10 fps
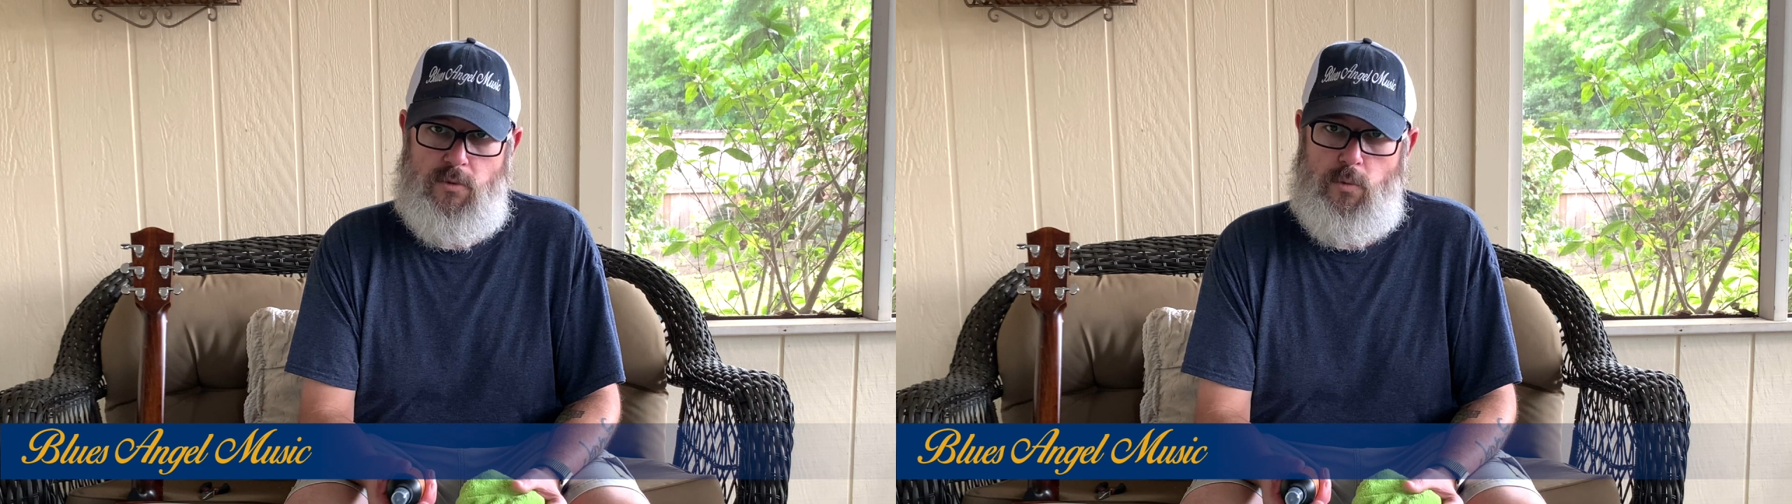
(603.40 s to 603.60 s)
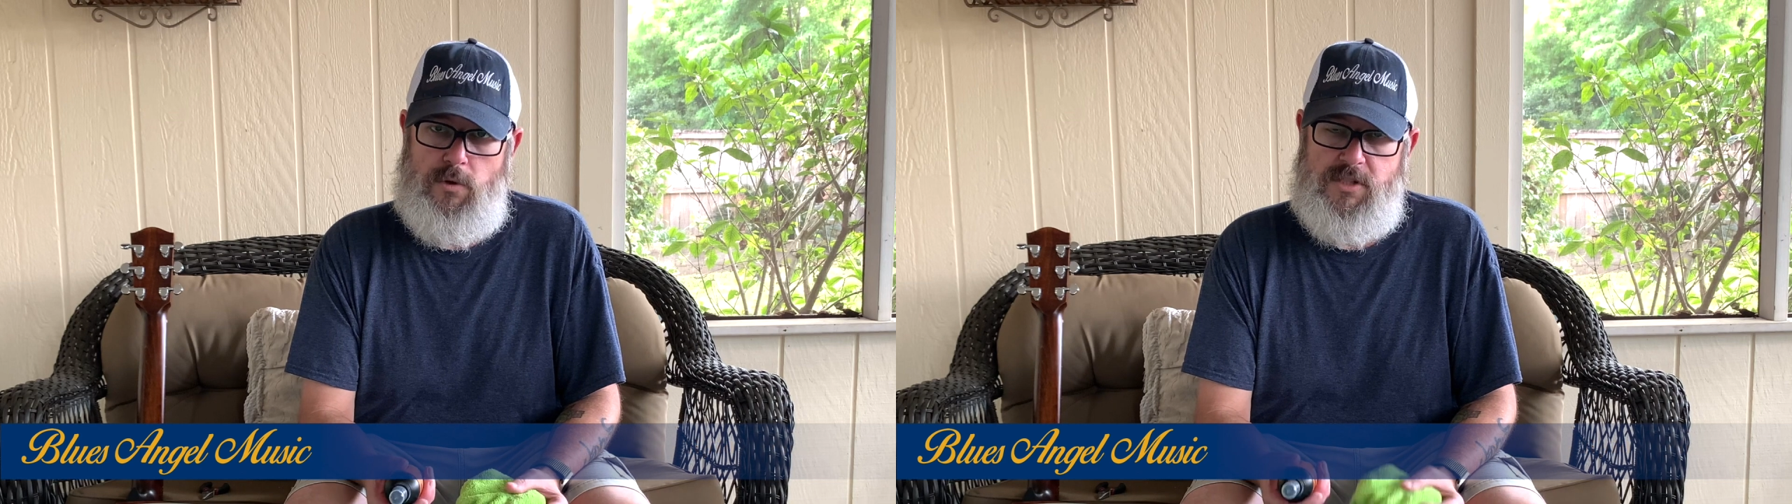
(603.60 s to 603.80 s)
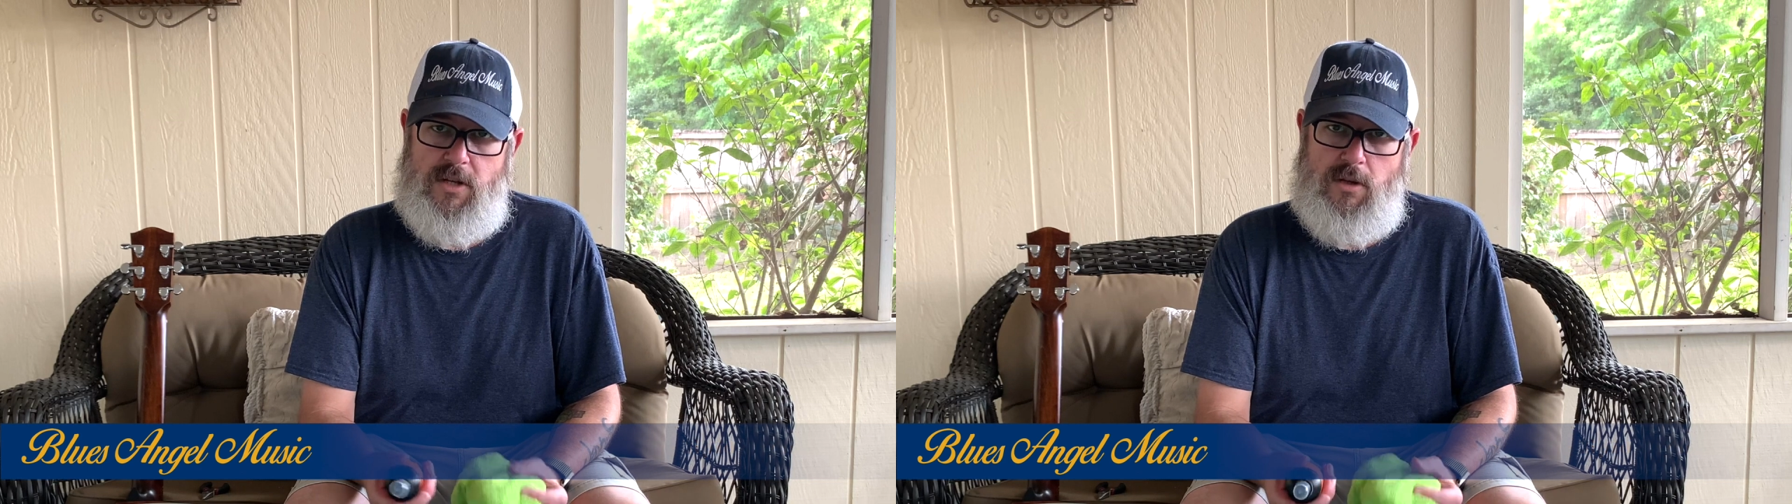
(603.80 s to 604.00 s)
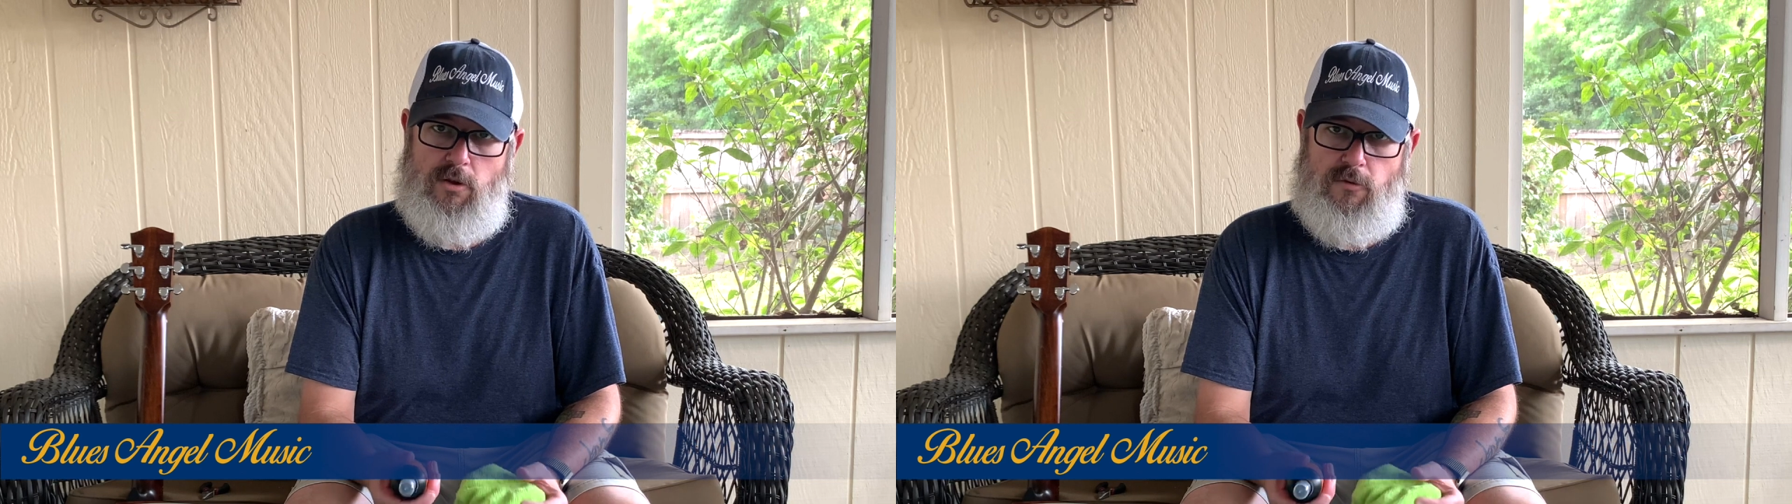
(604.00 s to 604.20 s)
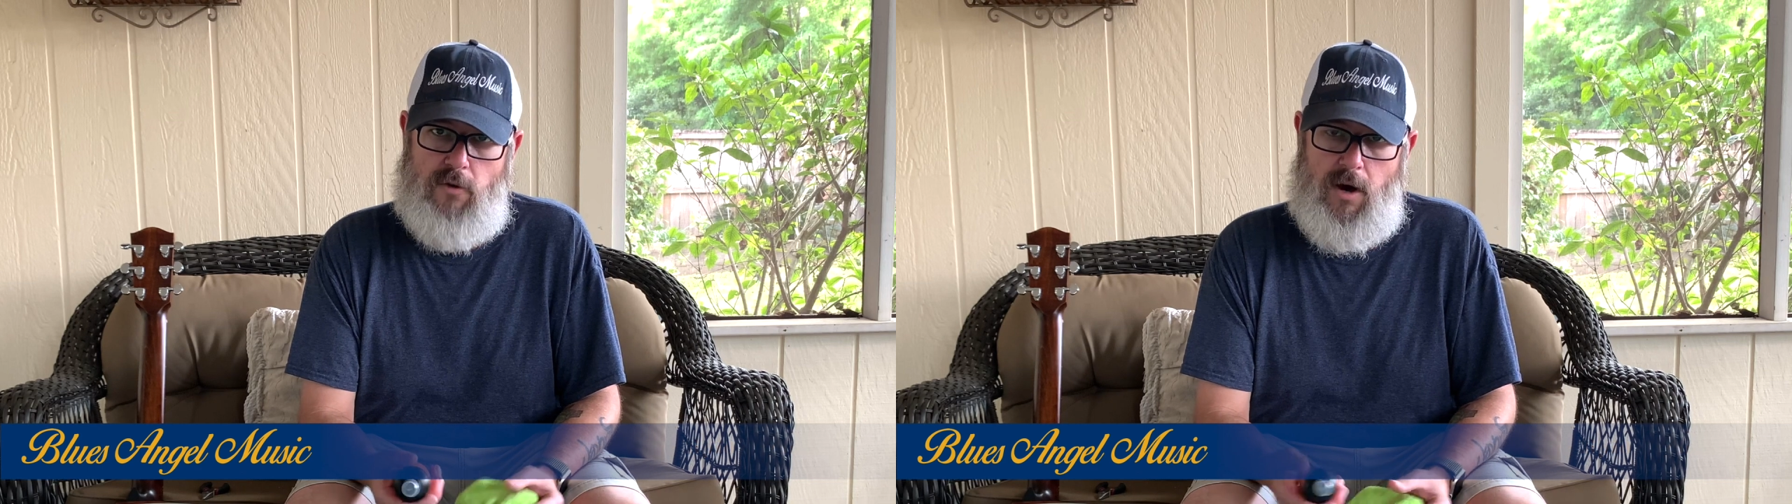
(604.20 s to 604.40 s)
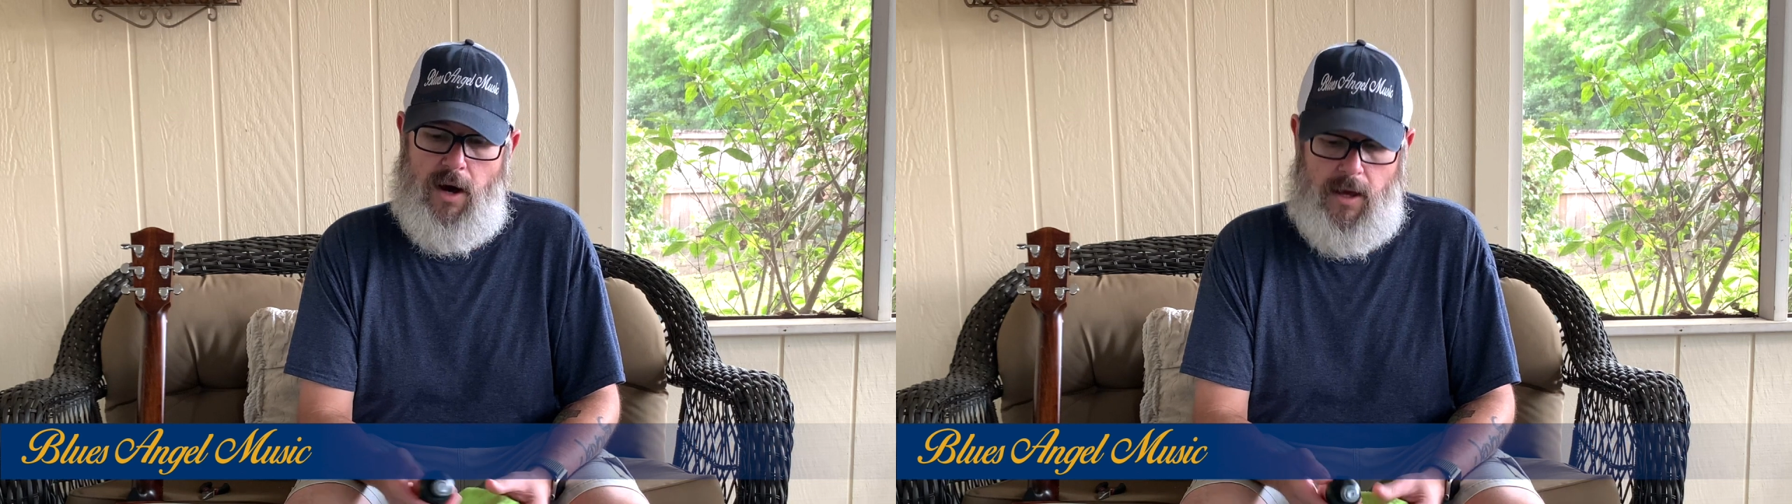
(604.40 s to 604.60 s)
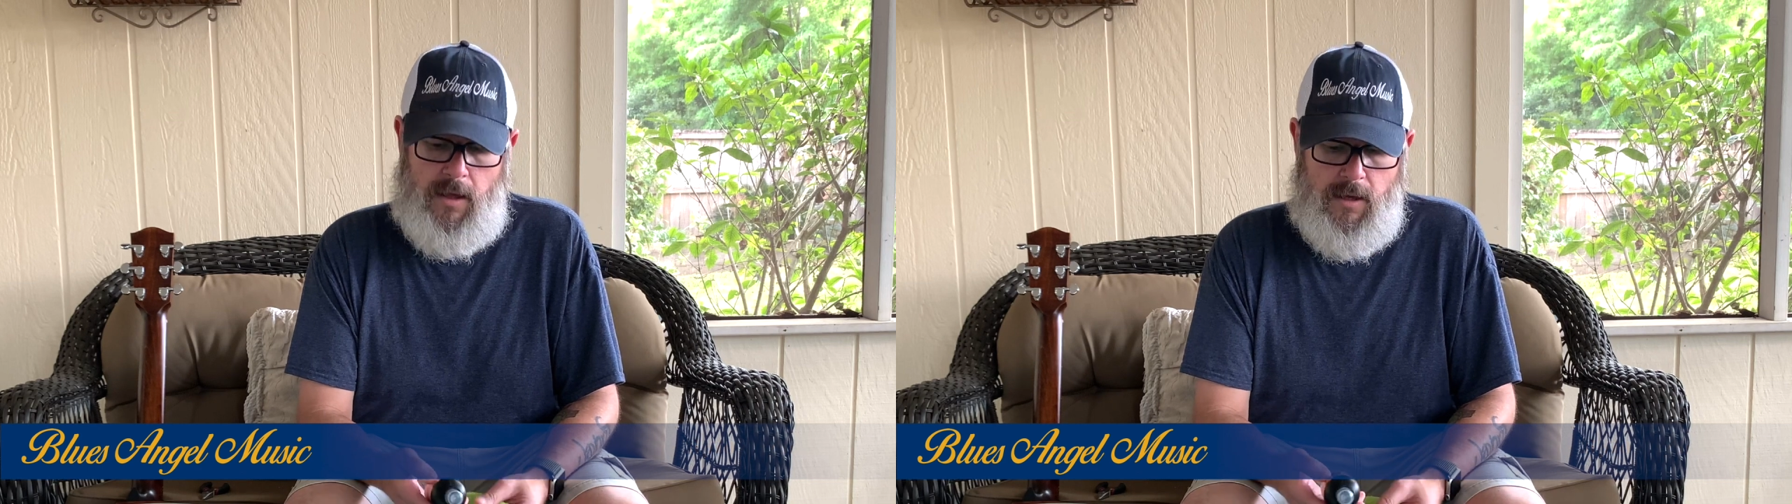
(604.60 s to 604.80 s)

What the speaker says: wood is going to look dry.